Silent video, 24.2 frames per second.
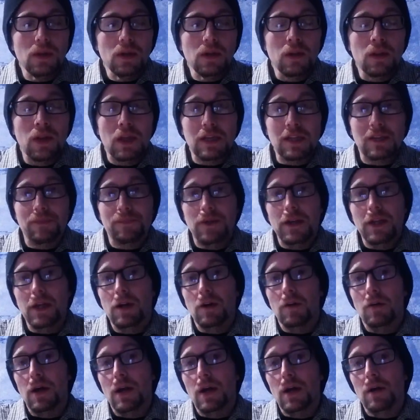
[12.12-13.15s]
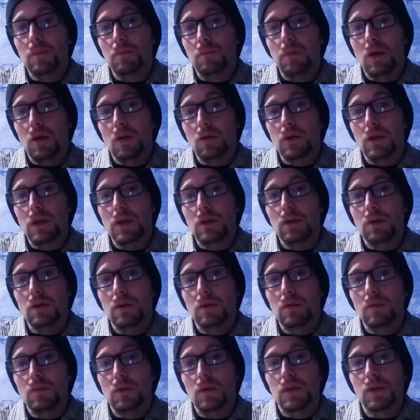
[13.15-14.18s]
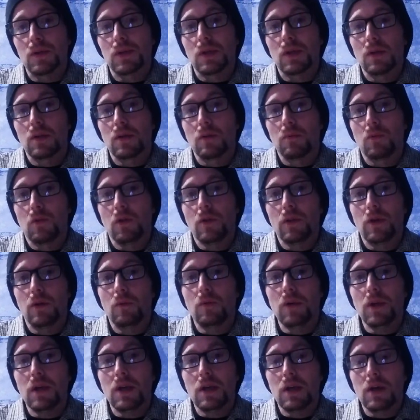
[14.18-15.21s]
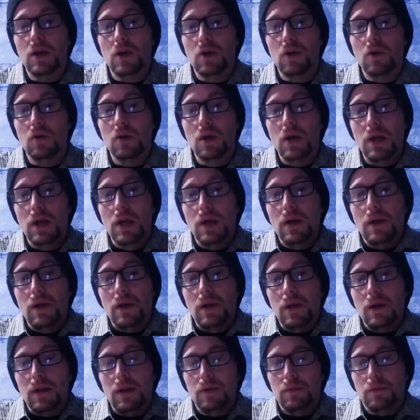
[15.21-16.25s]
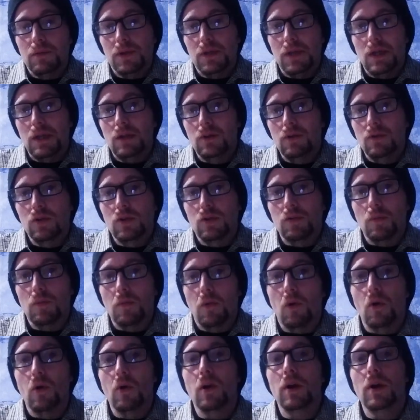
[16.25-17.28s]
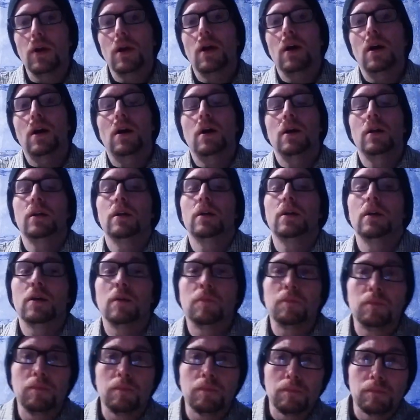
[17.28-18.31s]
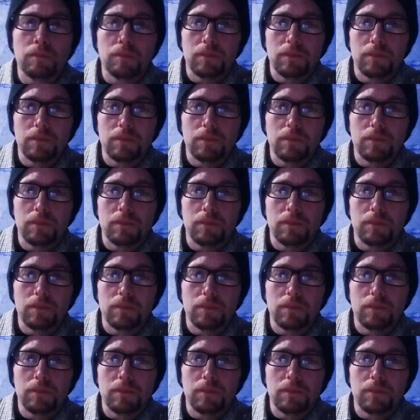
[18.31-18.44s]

Last video I uploaded was a little more than a week ago, and it was a news report on,